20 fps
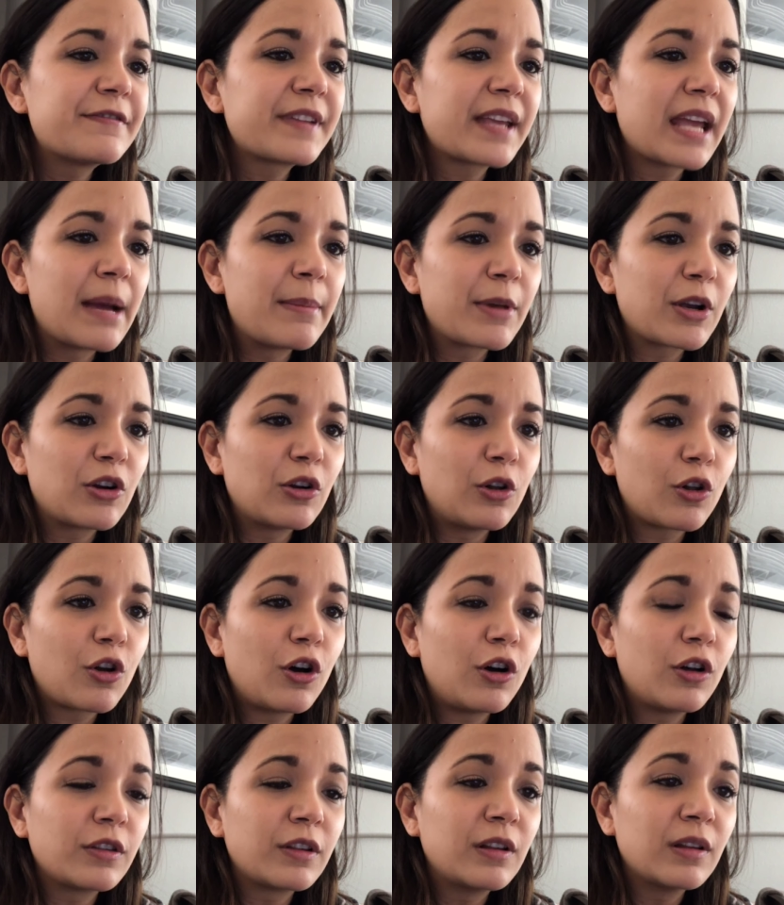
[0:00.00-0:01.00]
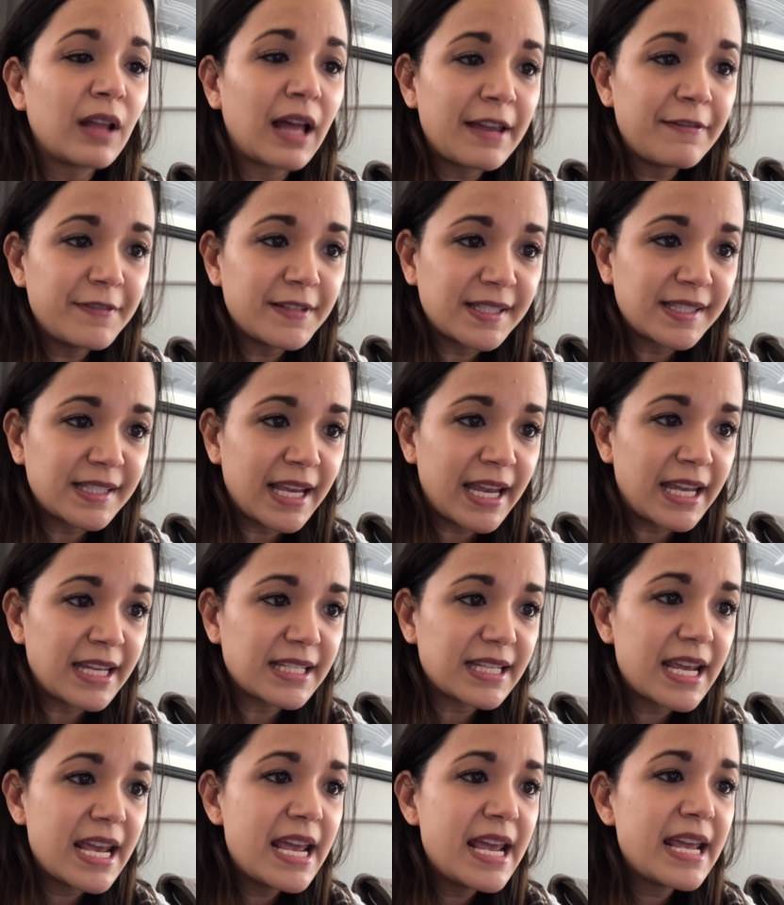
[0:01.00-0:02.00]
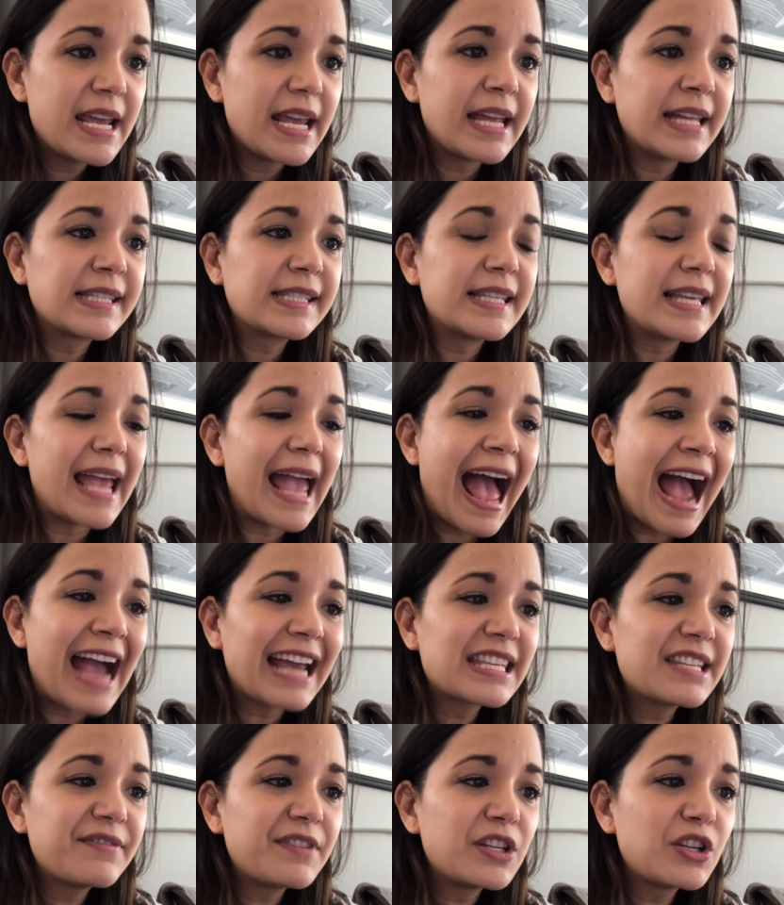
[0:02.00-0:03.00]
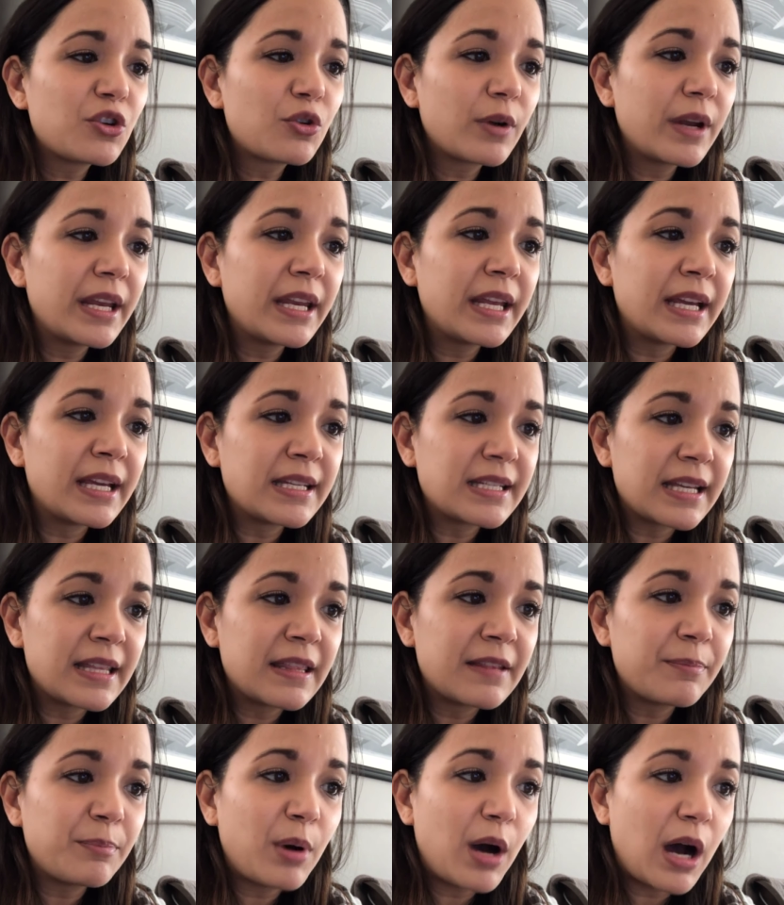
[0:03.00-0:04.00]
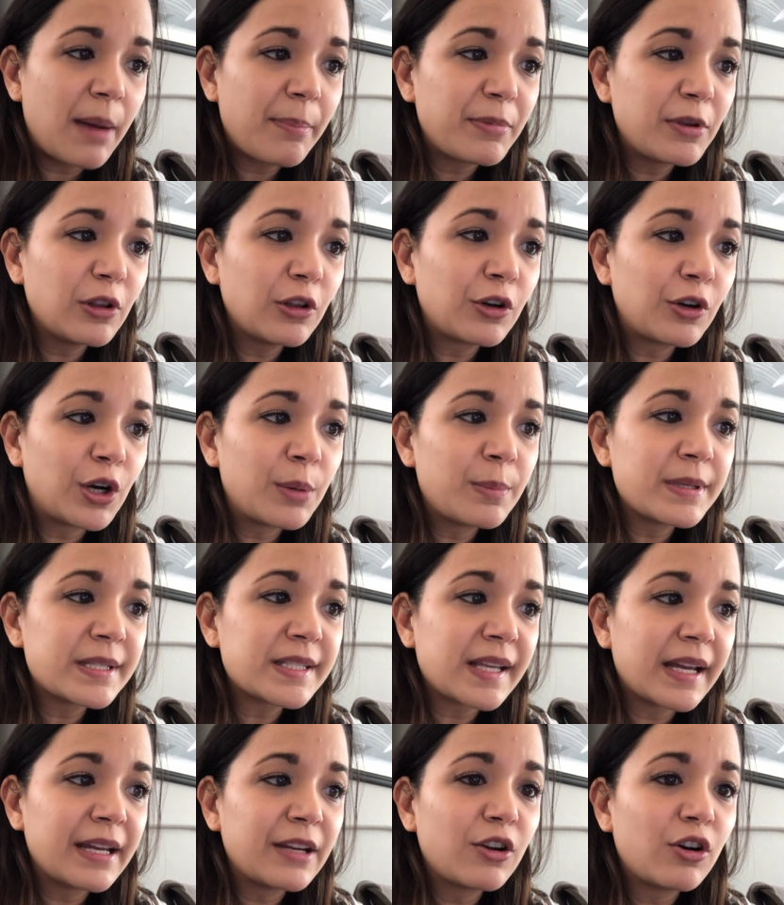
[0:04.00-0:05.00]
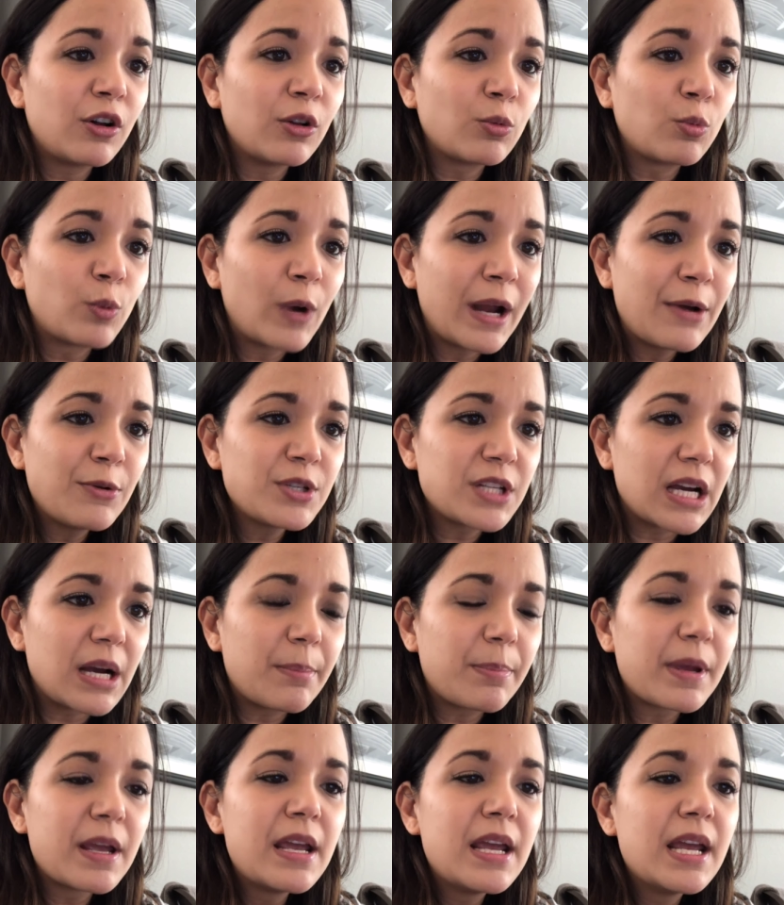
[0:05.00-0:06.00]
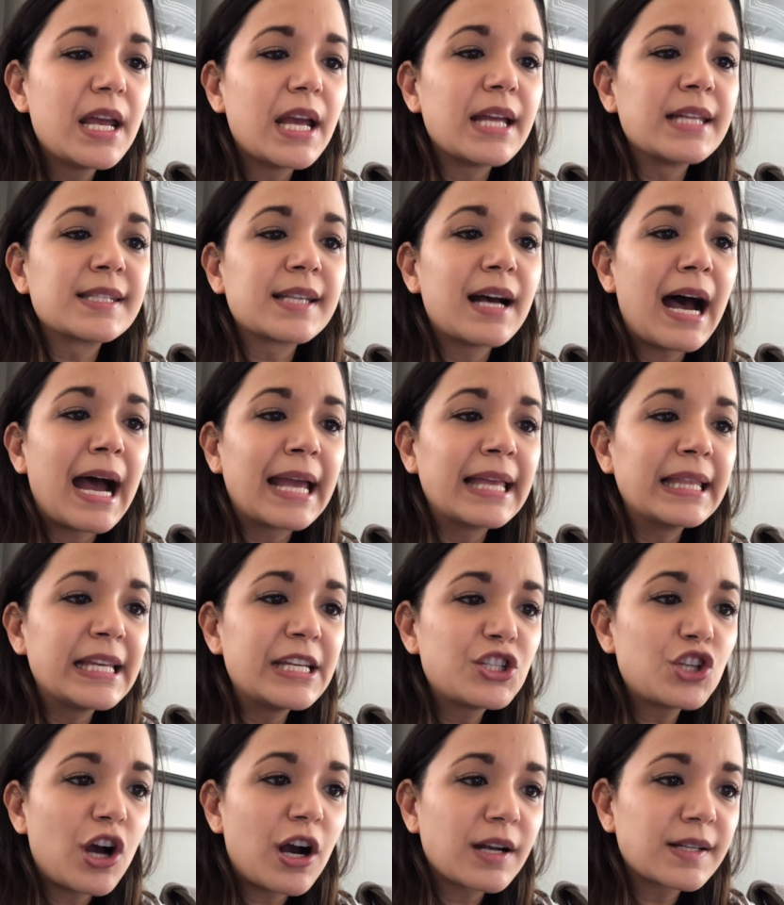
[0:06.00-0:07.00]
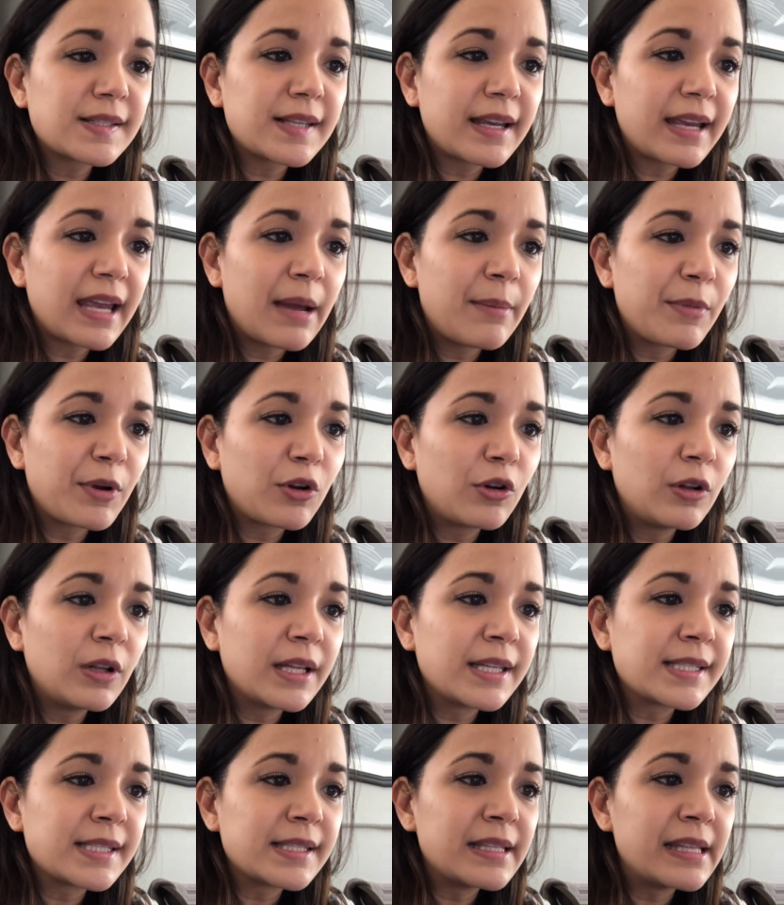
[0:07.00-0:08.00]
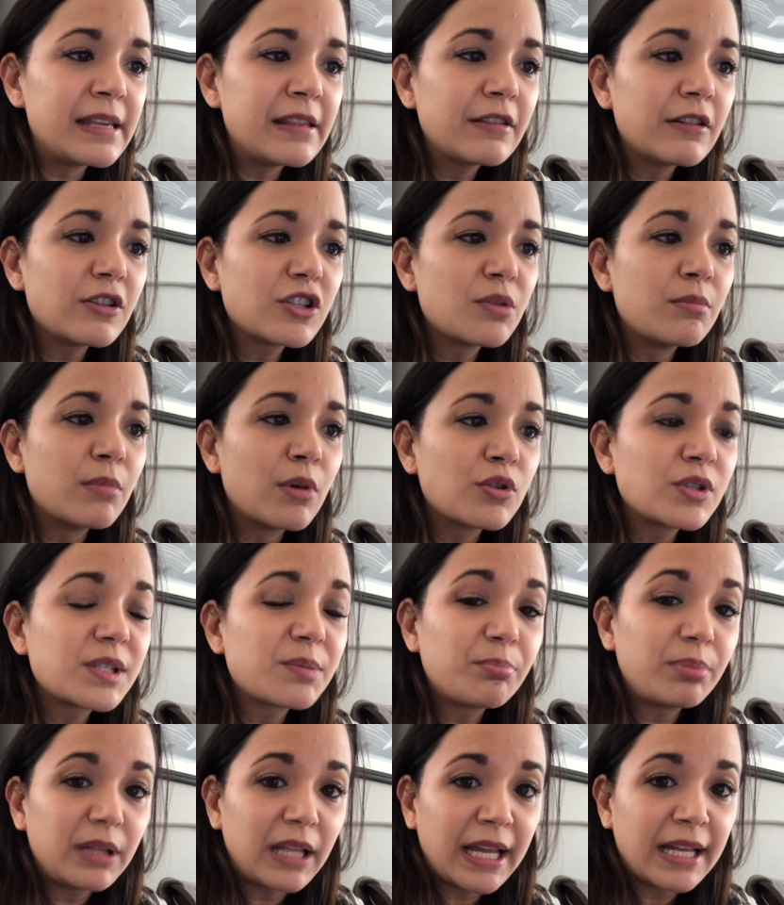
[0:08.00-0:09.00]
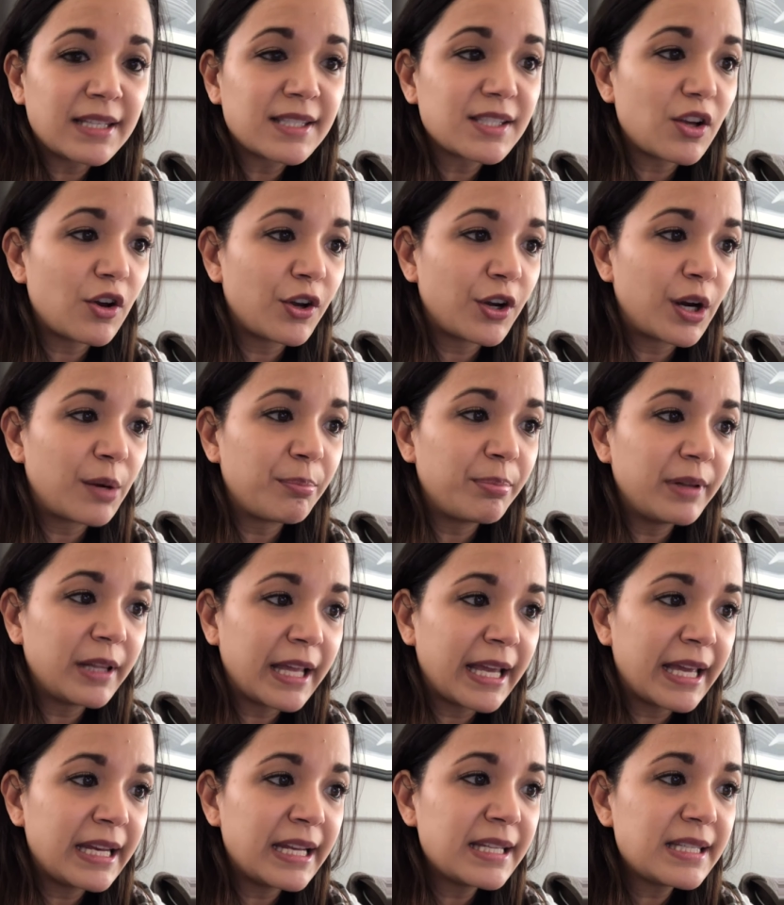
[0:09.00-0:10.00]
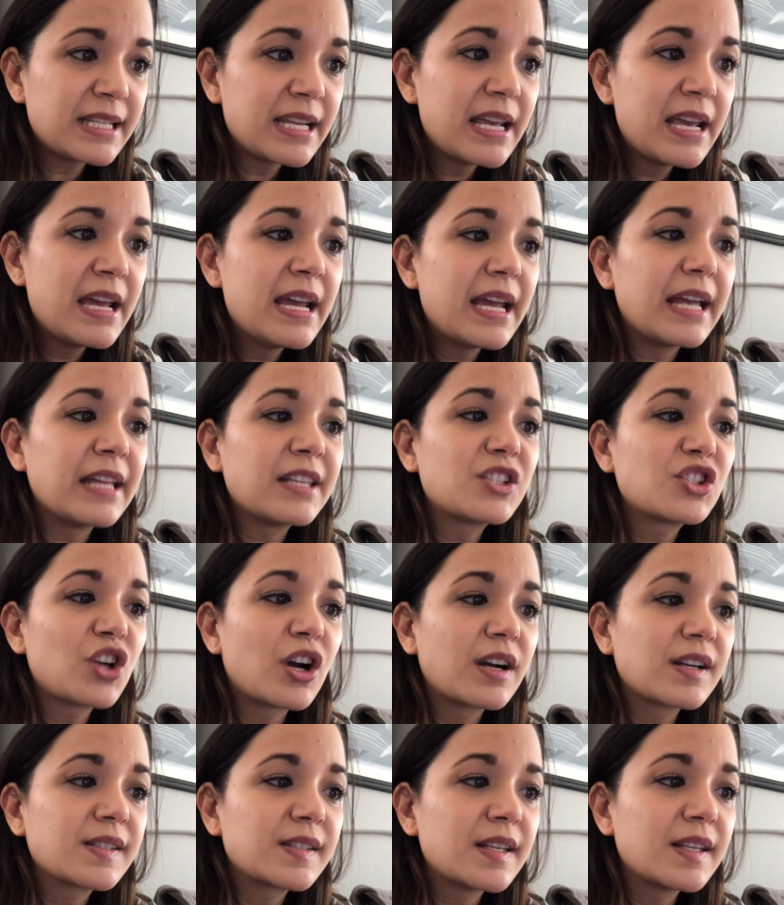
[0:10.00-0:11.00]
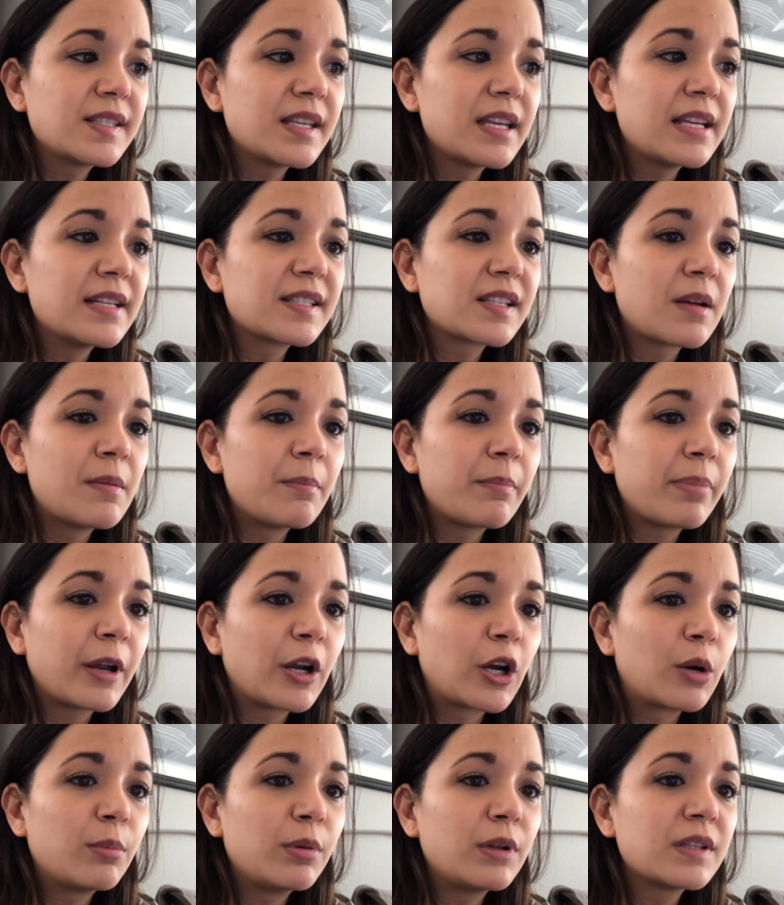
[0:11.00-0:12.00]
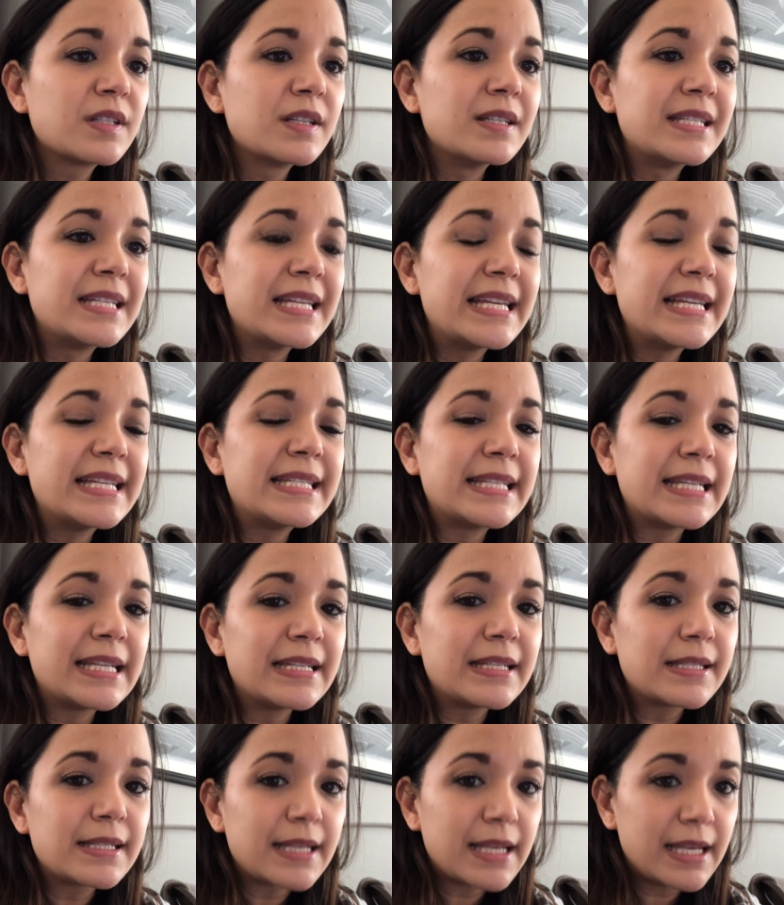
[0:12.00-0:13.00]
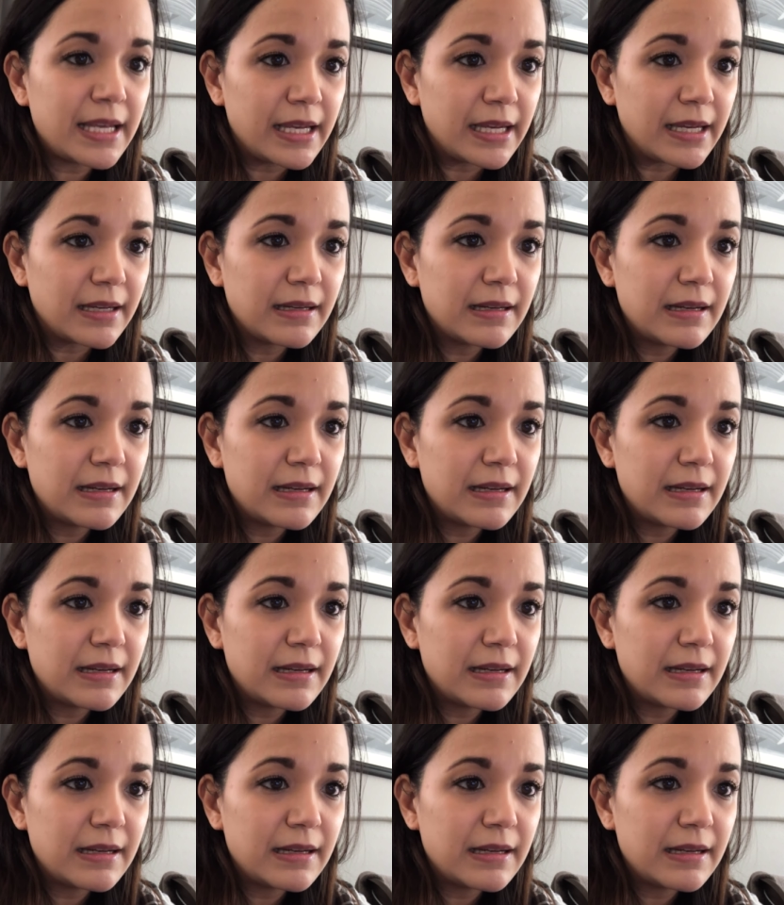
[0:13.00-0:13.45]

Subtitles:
chemical called glyphosate. It's the active ingredient in the popular herbicide called Roundup. It's a highly toxic chemical. It's lethal to most plants on our planet. Its toxicity is comparable to DDT.